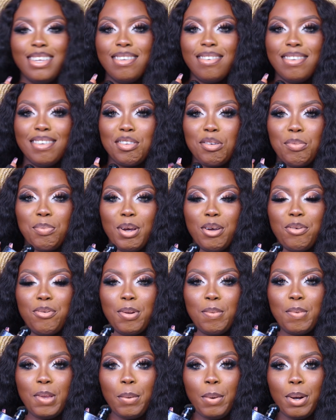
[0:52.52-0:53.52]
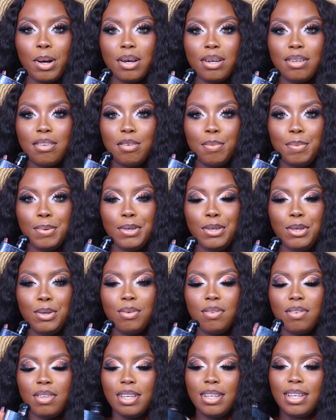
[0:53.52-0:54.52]
This is a perfume that we're going to be
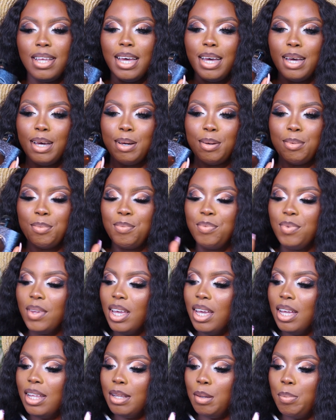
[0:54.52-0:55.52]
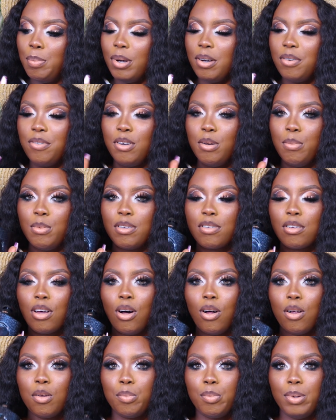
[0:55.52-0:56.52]
using. The perfume is
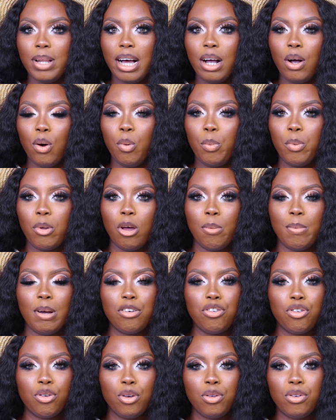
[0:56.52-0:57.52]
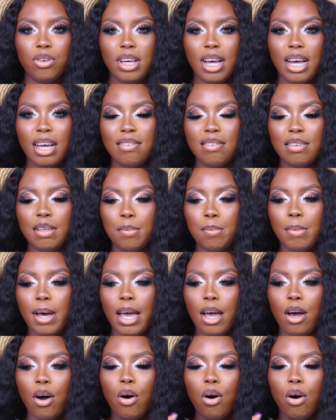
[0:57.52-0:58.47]
called Black Opium. I showed you guys in my